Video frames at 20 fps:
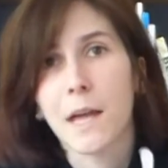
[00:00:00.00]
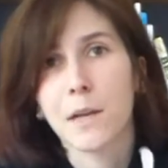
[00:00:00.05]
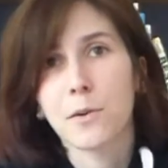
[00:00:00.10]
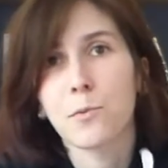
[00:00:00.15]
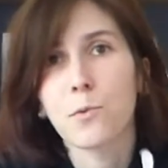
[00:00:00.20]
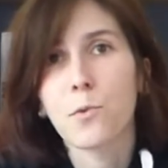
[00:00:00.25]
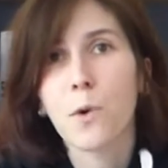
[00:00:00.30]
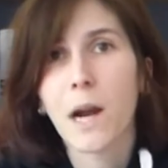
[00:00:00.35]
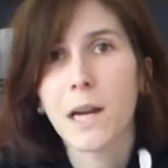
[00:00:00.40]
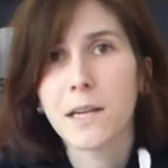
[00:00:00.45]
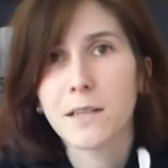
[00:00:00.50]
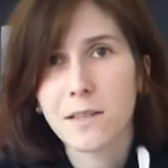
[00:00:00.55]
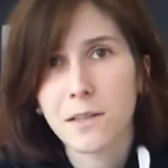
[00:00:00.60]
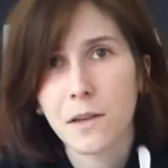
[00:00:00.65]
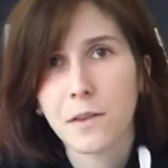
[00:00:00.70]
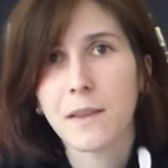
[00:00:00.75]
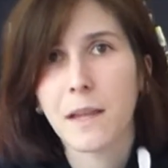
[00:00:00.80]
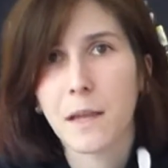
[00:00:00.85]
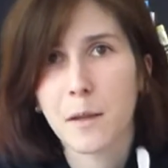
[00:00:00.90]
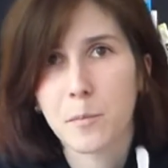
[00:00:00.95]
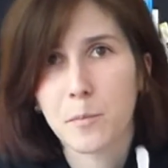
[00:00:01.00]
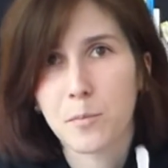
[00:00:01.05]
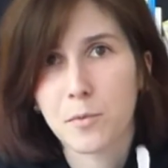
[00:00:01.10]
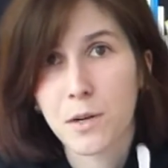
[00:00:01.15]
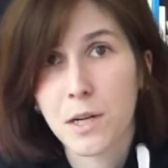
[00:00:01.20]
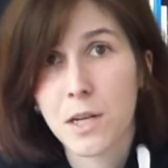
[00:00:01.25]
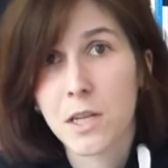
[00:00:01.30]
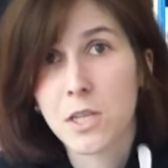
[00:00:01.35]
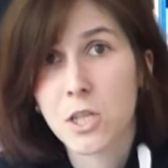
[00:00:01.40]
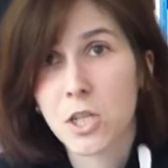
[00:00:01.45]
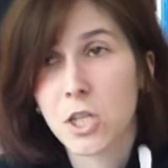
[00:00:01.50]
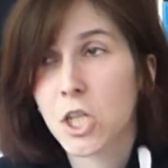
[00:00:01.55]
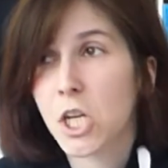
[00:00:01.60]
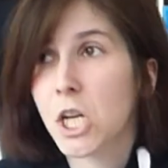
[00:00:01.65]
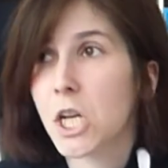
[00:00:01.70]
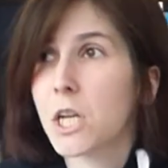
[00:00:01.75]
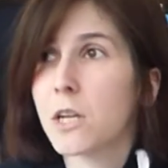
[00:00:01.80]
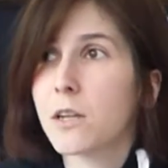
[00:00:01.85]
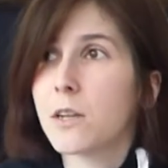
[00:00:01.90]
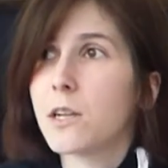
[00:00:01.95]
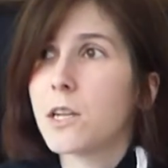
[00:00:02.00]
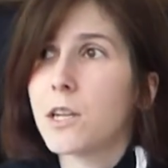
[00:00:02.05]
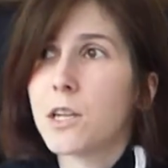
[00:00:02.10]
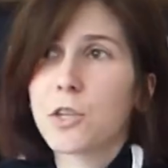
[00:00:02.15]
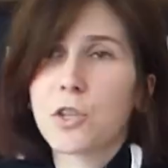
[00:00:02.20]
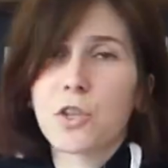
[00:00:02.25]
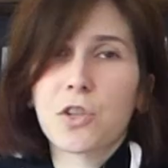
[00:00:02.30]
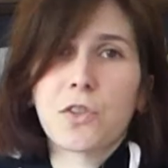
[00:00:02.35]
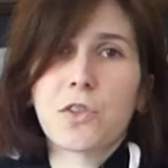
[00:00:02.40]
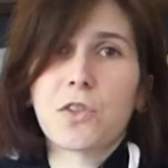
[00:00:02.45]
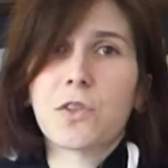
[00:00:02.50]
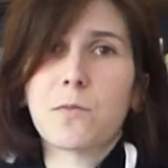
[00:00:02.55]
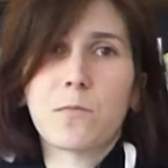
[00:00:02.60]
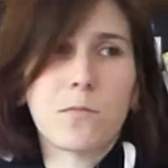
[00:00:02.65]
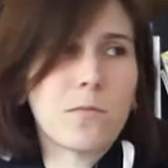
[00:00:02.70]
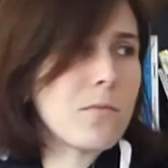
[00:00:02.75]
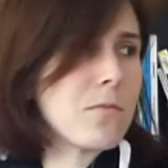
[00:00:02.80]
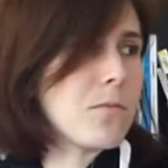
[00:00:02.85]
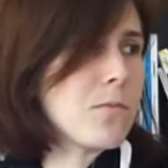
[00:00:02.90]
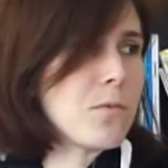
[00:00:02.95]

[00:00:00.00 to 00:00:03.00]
and write on that bridge in just